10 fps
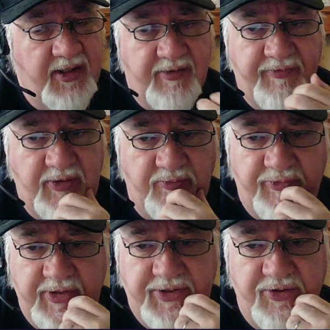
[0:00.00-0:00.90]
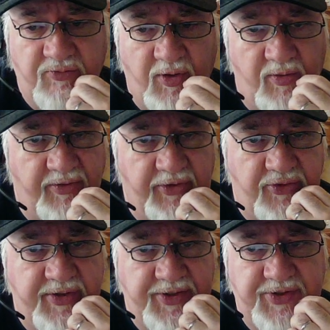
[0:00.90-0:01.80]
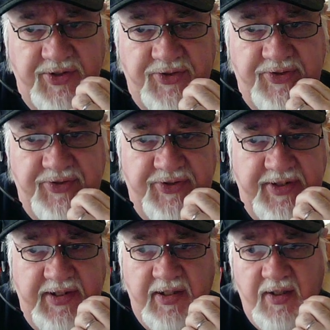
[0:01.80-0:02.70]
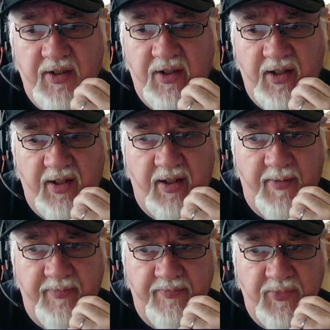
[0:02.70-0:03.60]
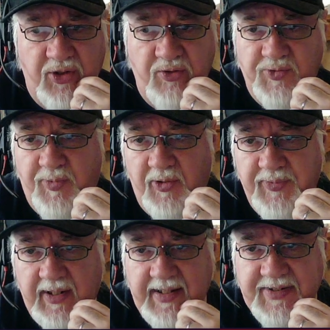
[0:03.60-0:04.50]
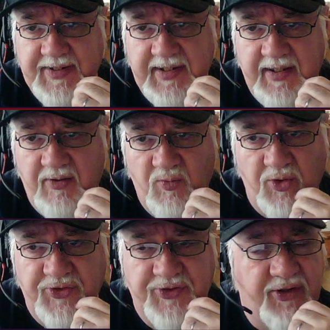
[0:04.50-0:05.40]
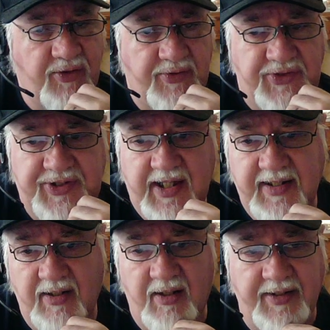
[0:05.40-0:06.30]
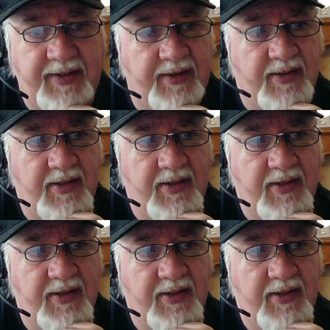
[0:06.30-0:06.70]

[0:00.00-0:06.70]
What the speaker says: Feel free to roll on the creatures to see who's populating it, what's the current state like.